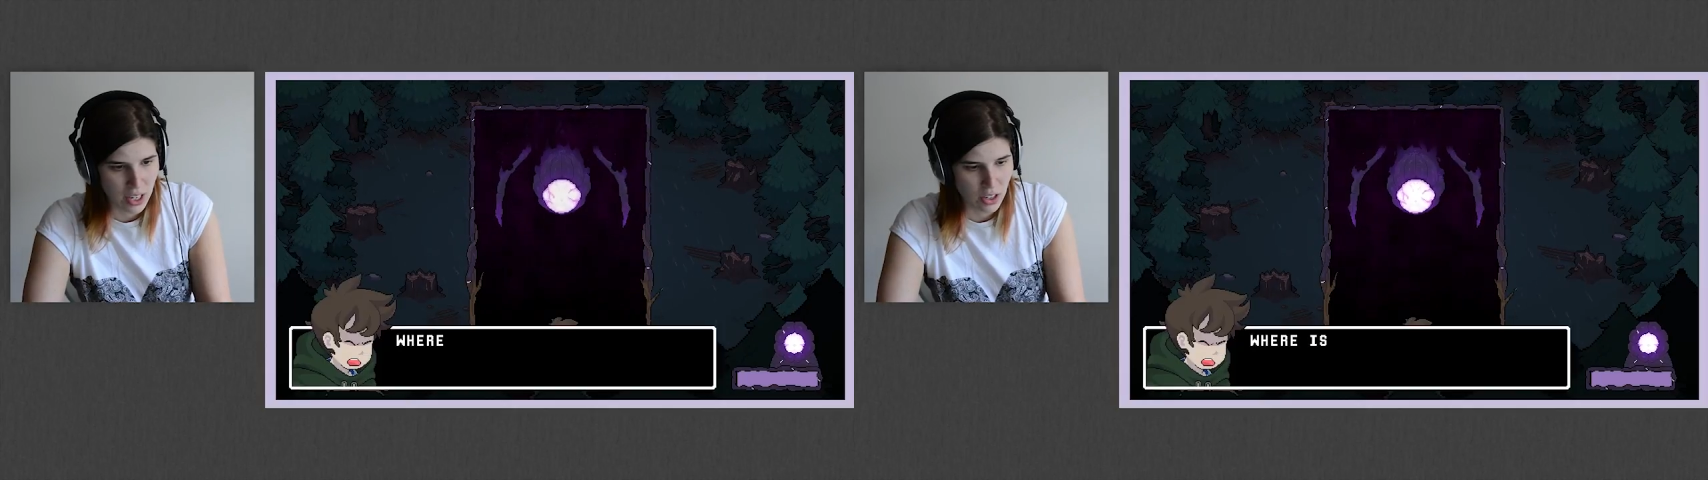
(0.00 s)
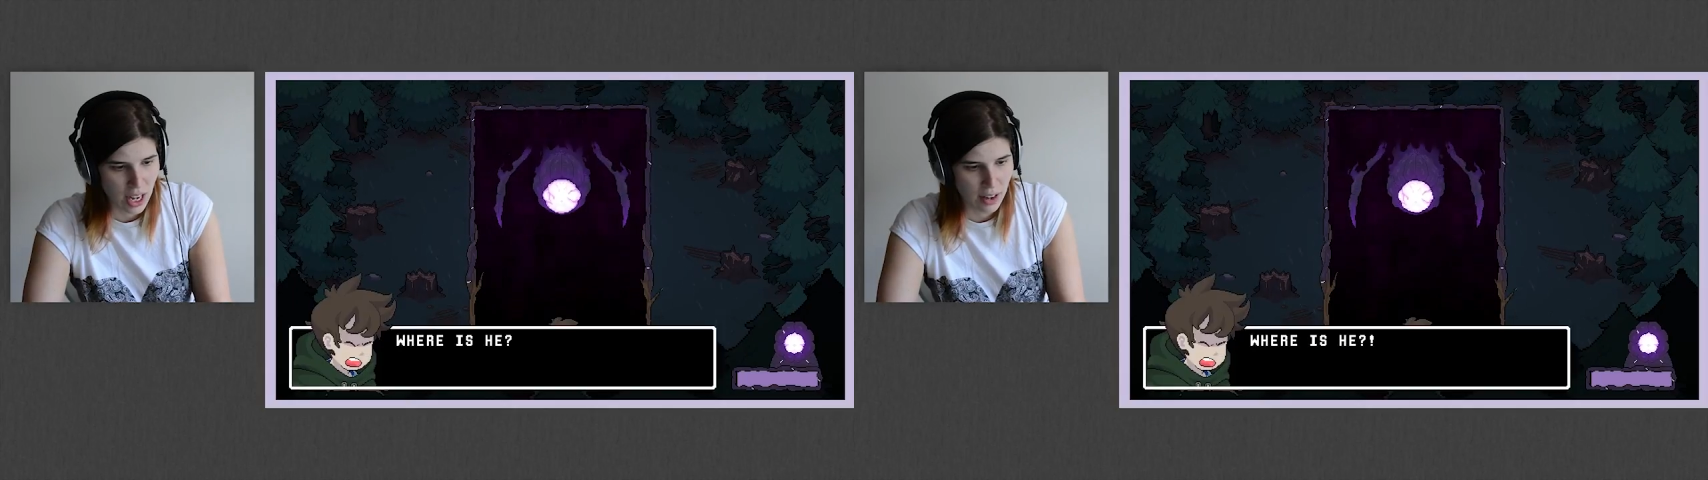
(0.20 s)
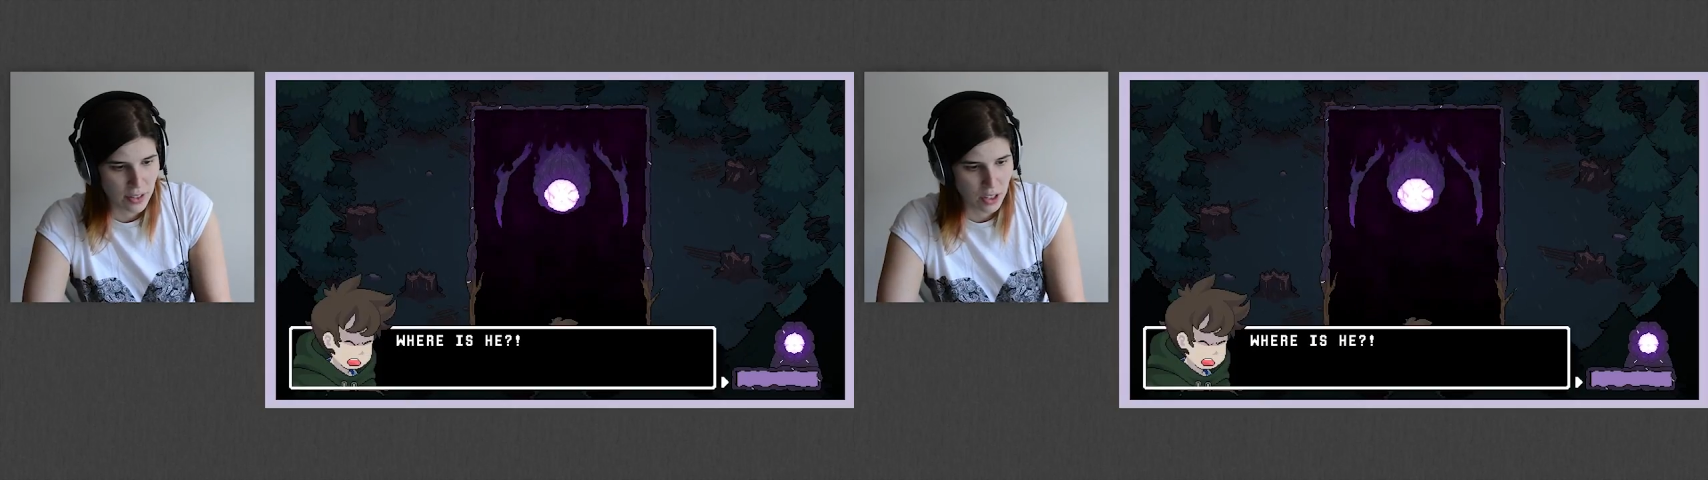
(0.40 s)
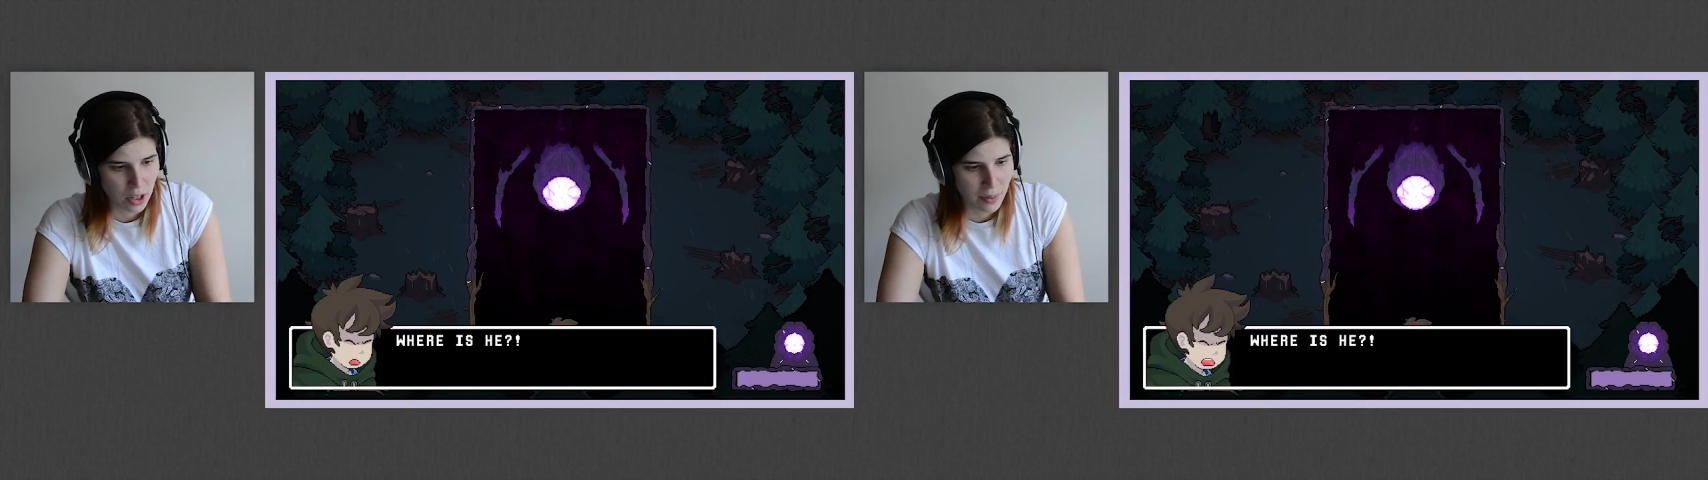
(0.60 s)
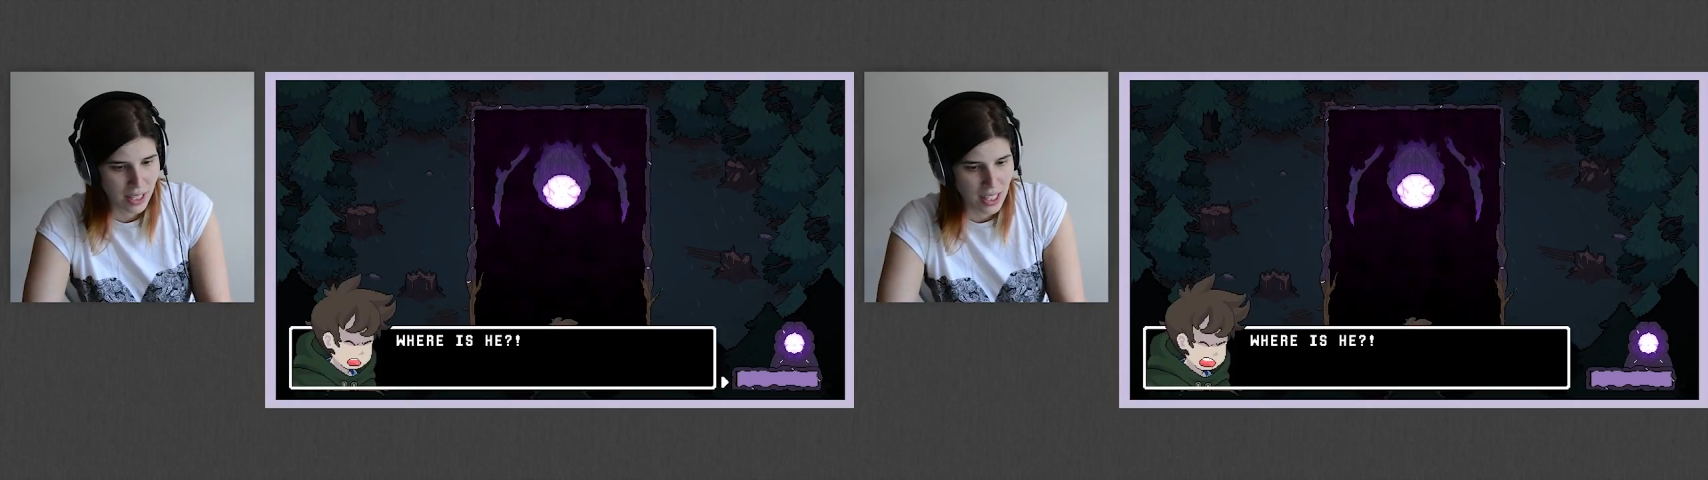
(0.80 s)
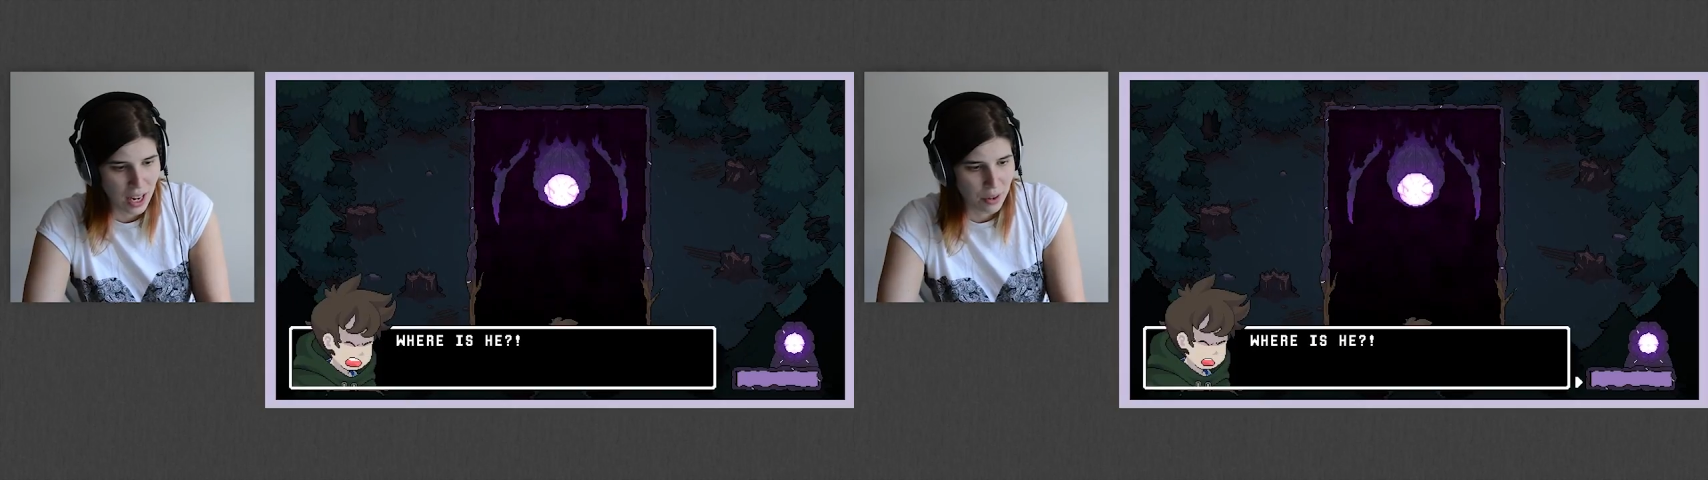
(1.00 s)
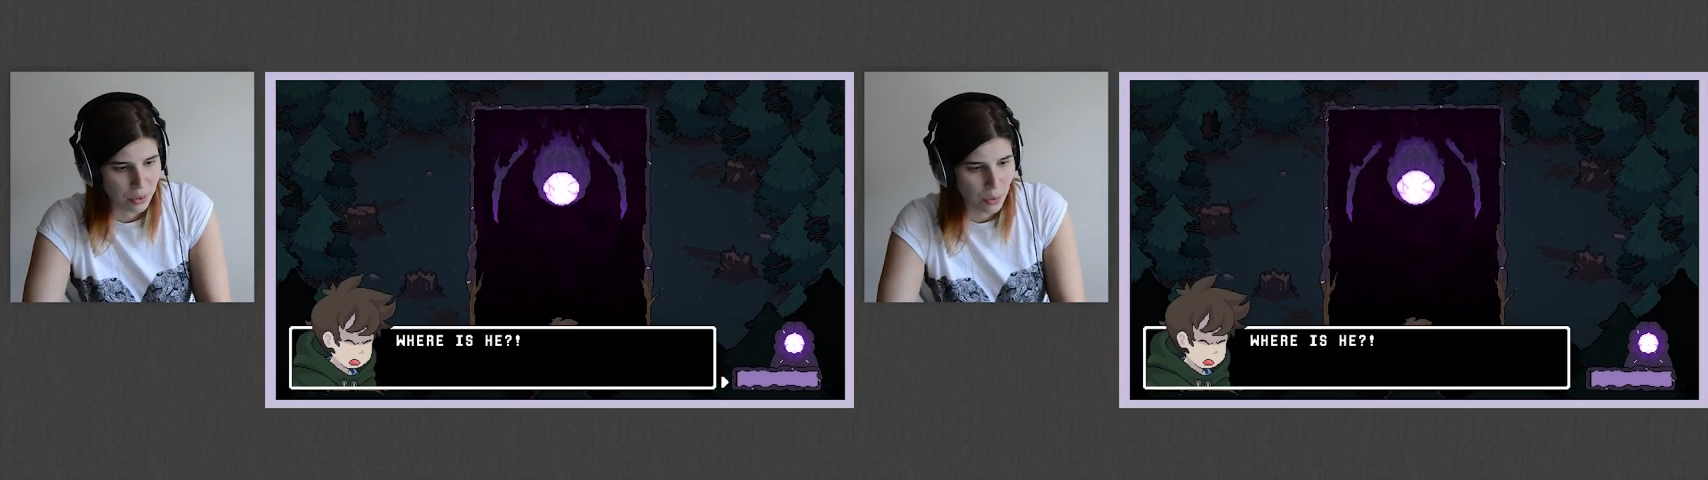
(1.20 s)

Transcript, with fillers: you have so much health?